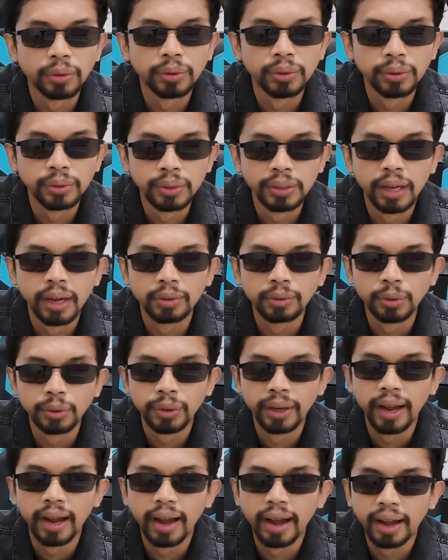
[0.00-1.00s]
you how to
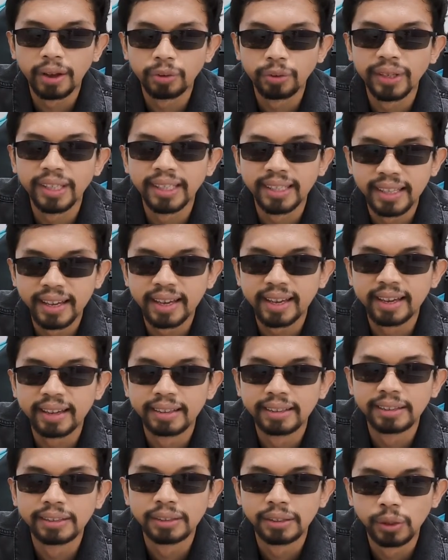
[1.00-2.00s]
do everything
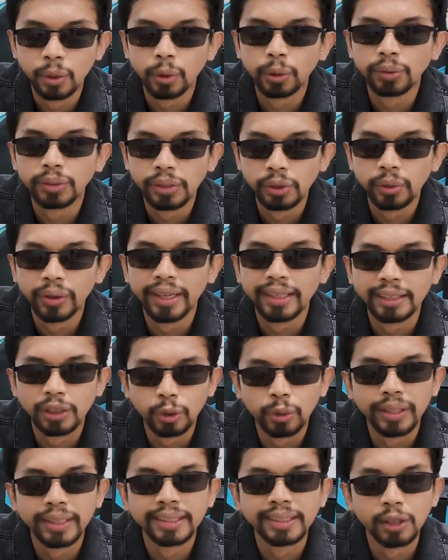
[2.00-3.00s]
so you can
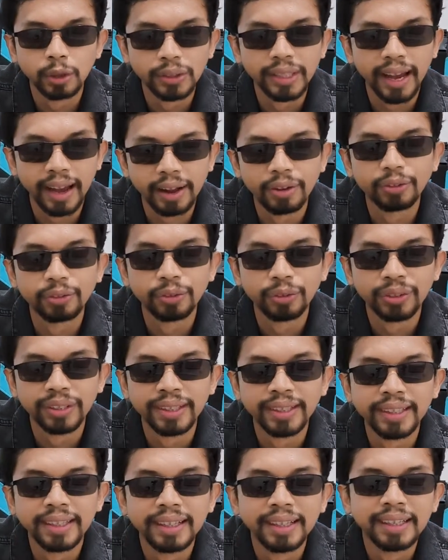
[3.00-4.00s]
do it yourself.
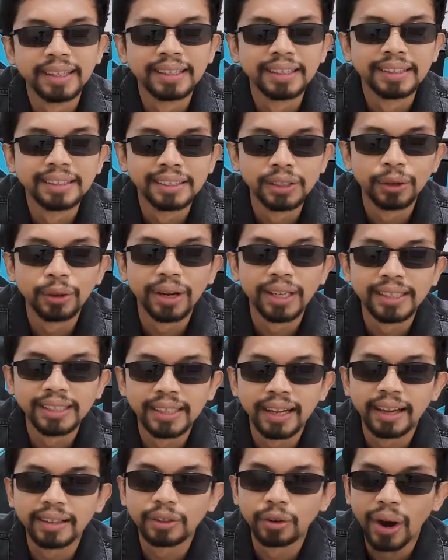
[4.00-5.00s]
So let's
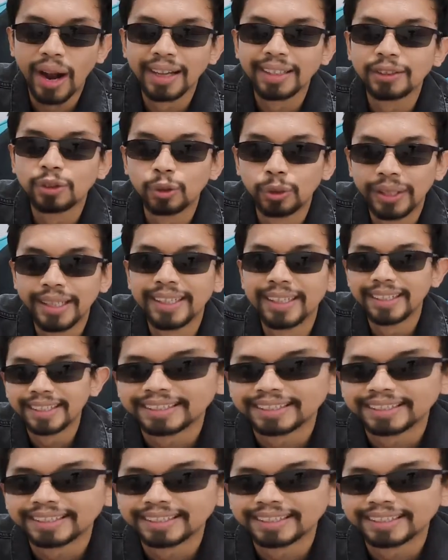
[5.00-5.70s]
get right to work.